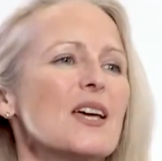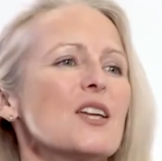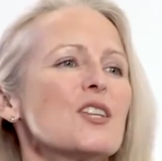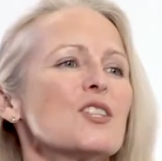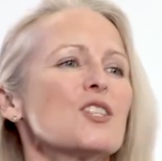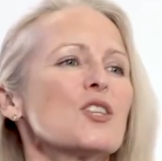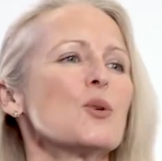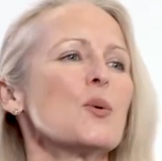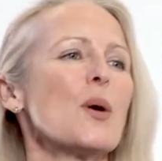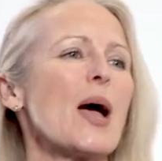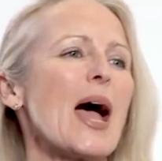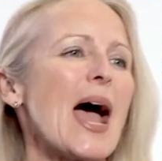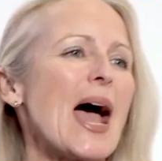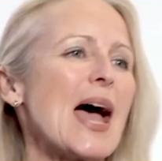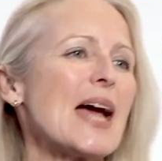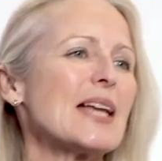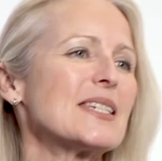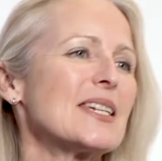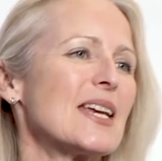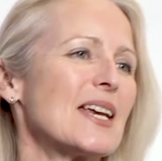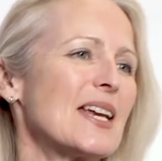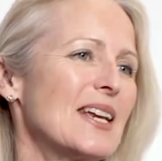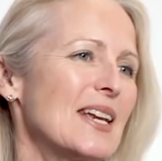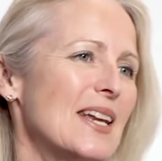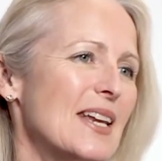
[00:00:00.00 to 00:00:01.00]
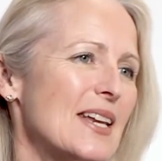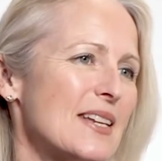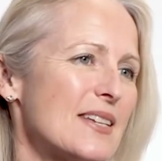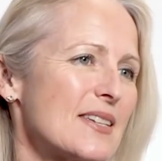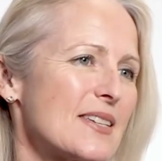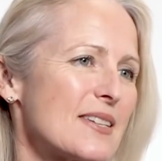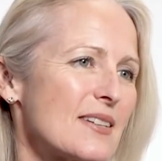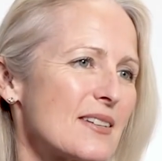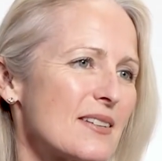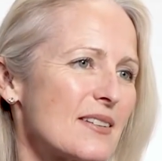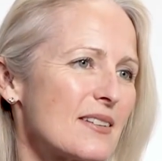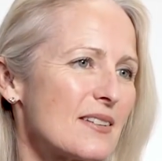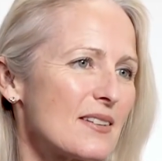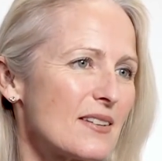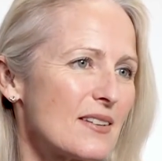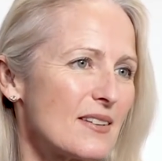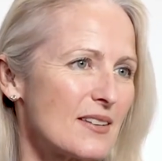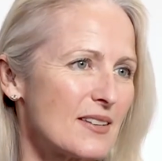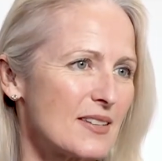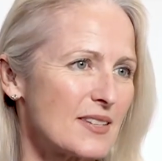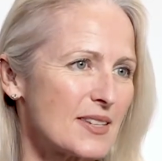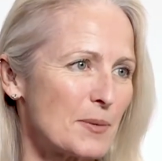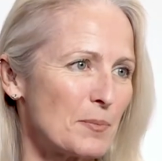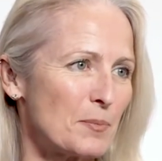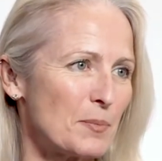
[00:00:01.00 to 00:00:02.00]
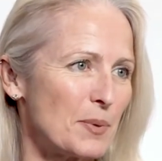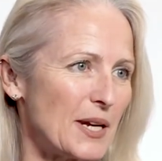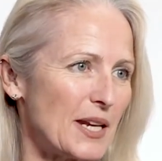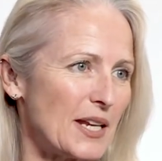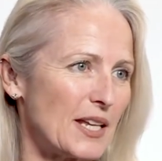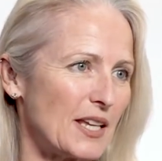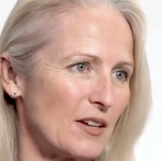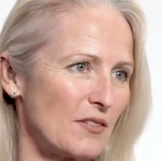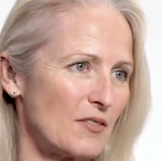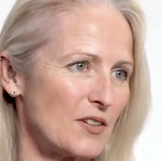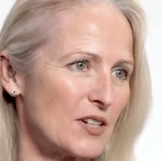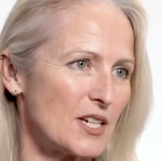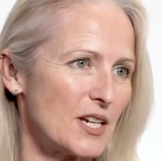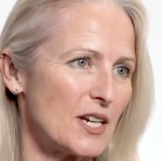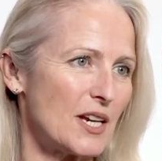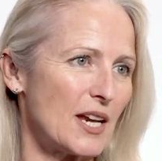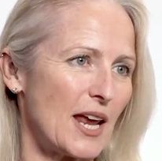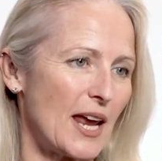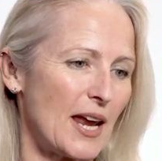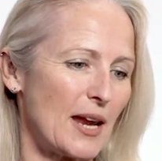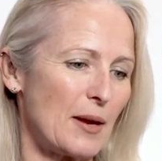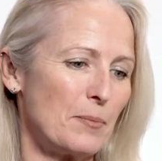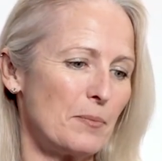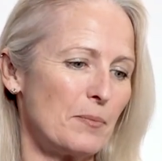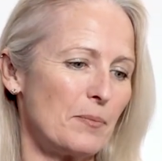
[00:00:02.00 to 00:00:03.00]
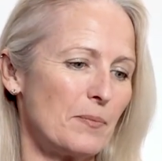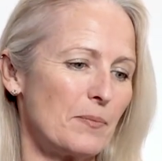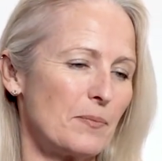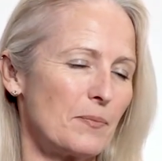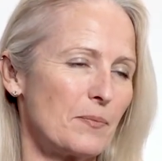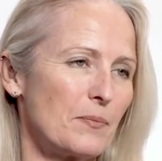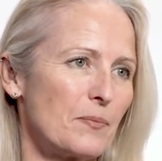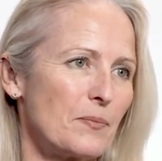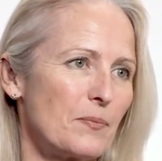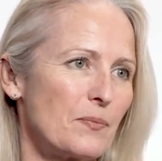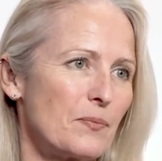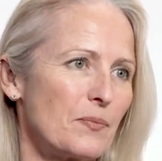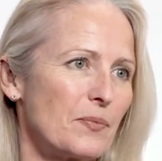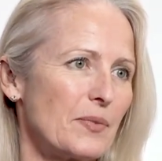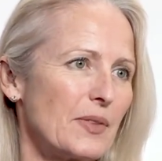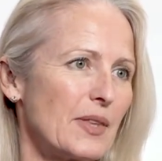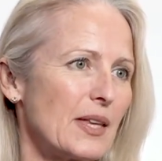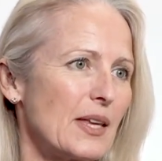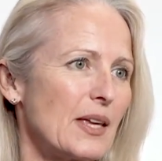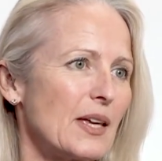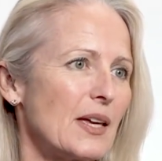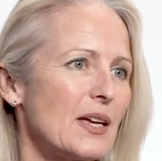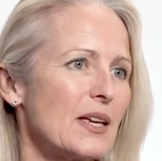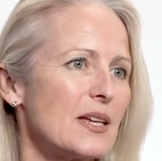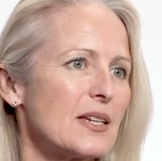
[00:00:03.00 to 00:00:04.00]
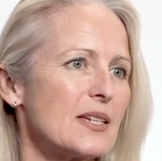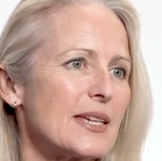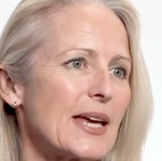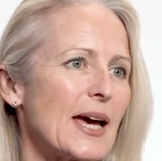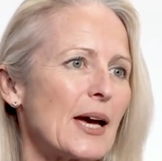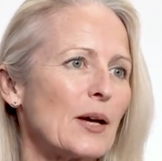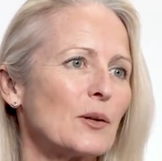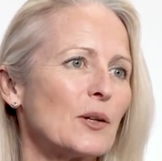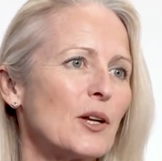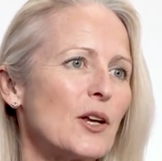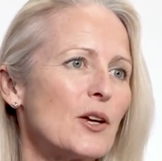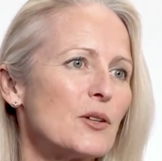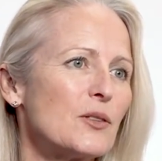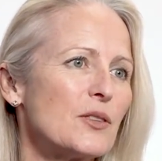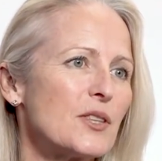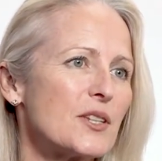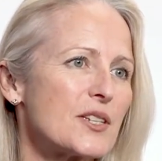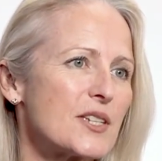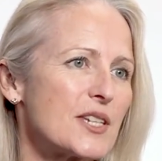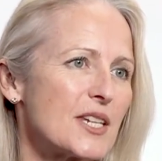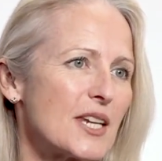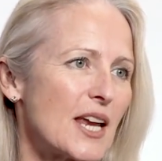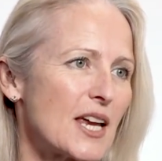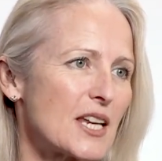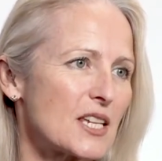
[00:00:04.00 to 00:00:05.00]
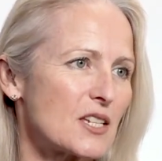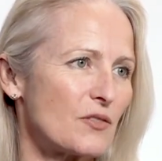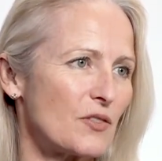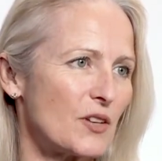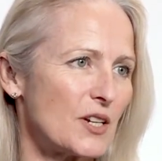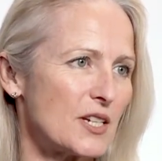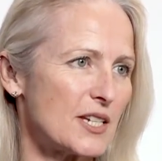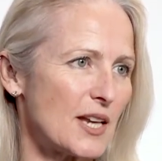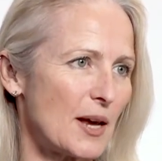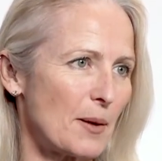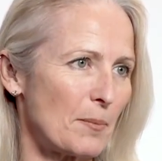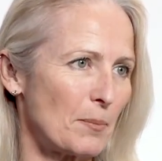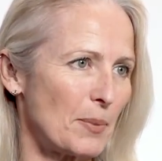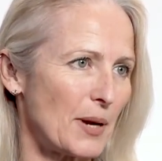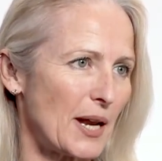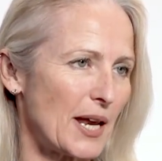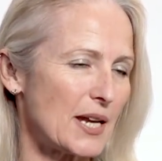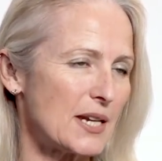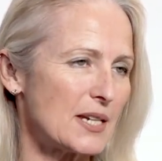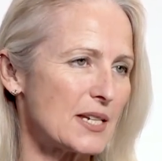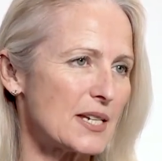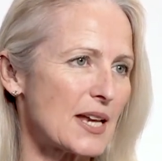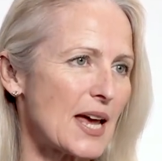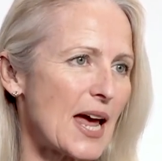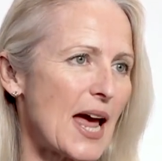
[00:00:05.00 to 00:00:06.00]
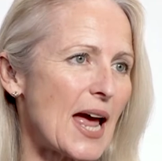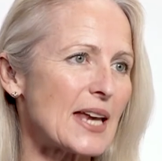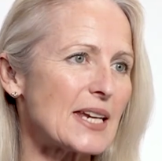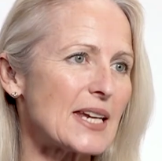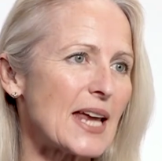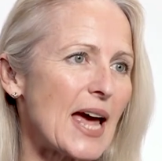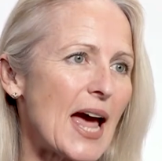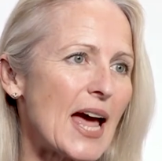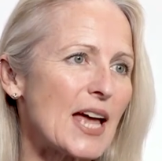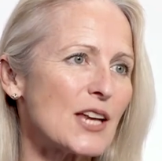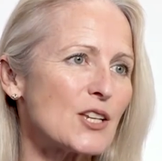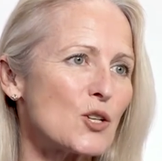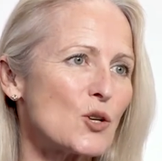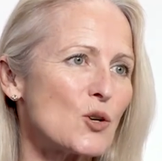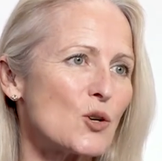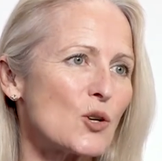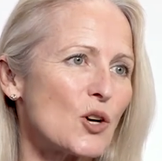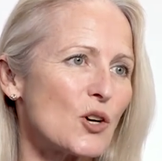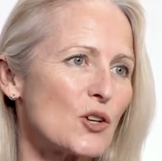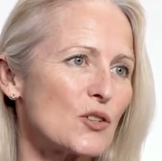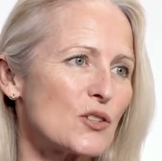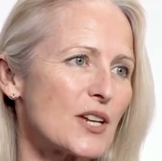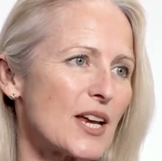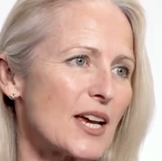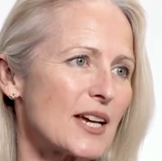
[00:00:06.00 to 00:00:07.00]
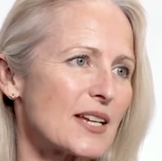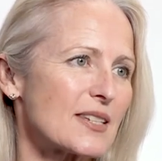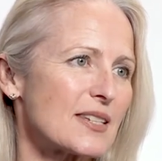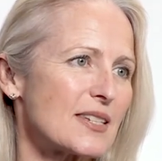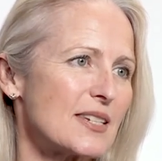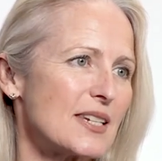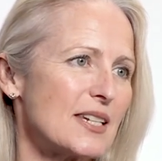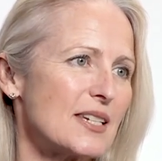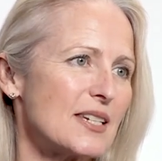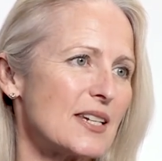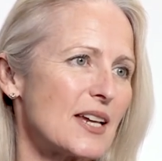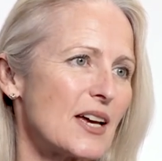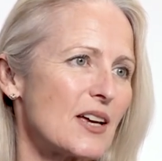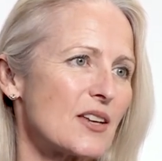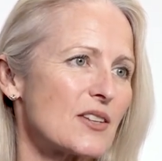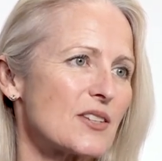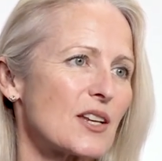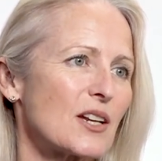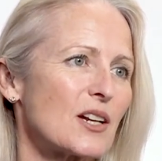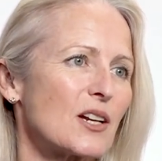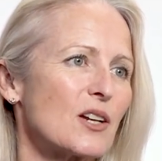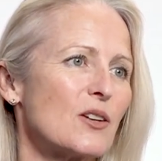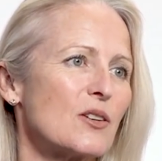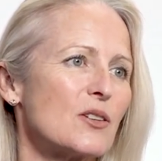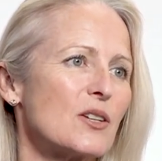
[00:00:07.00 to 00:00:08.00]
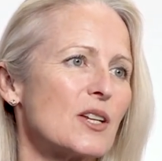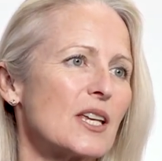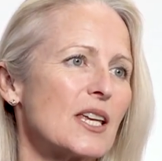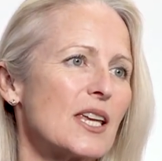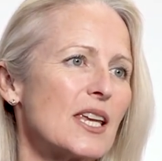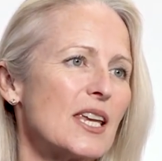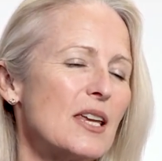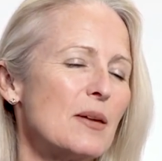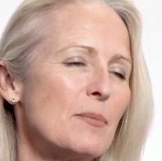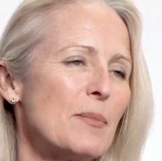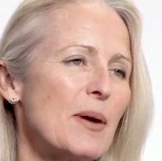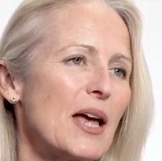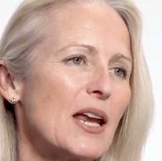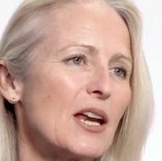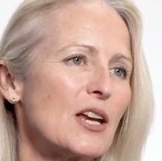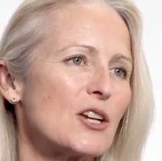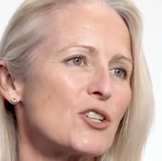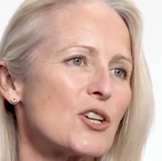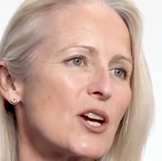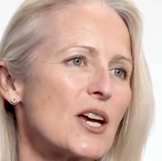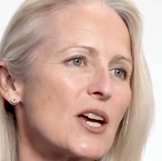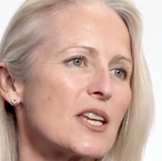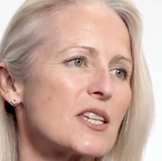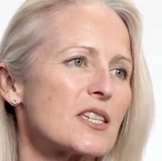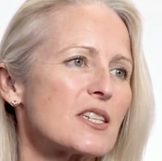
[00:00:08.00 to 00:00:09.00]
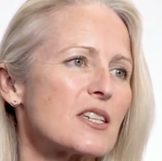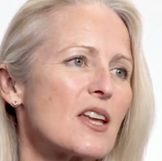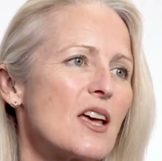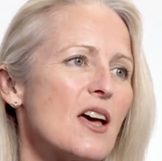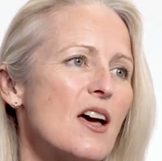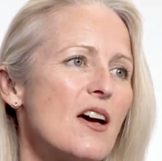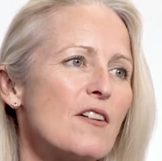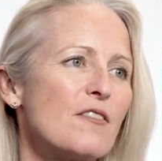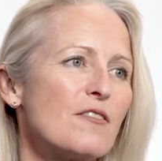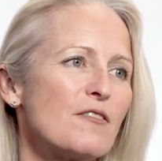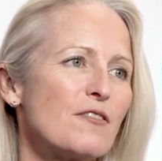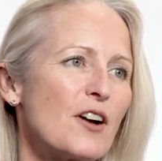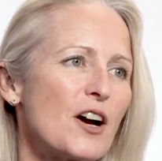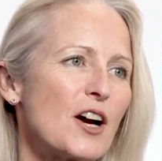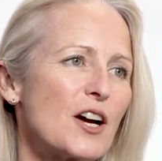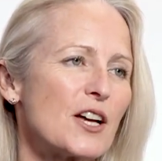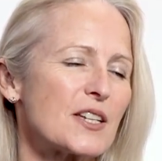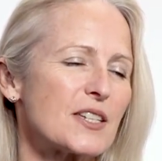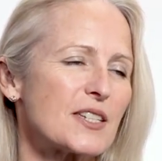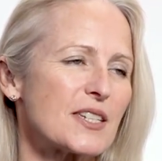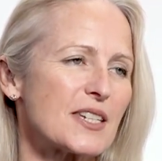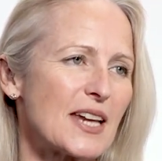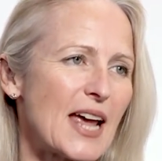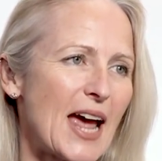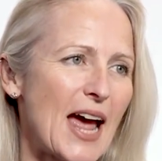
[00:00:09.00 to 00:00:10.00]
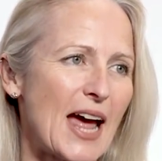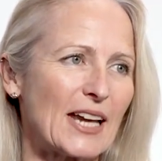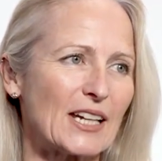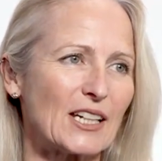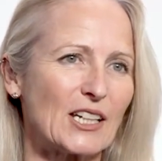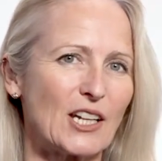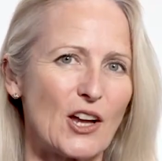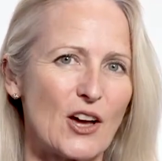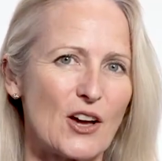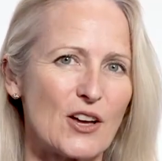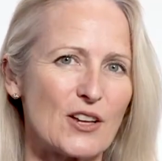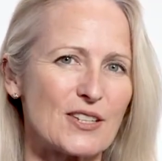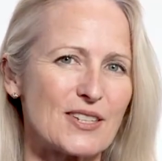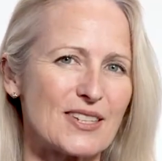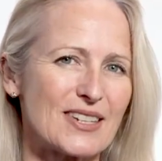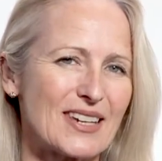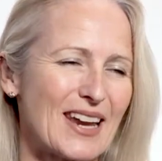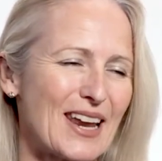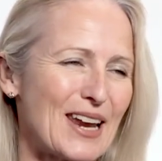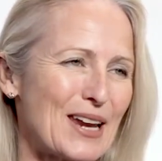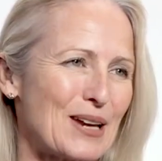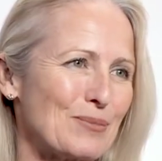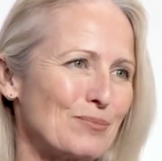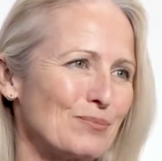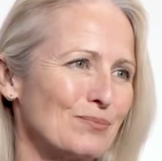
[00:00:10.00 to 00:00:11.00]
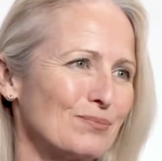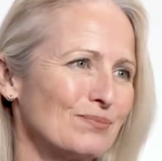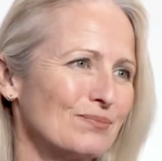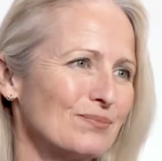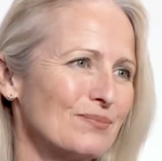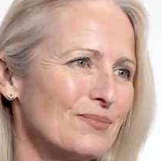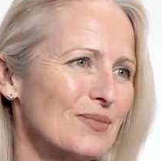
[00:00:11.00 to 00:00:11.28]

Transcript: To add a list, simply give it a name, download the CSV template and add your contacts details including email address, first and last name.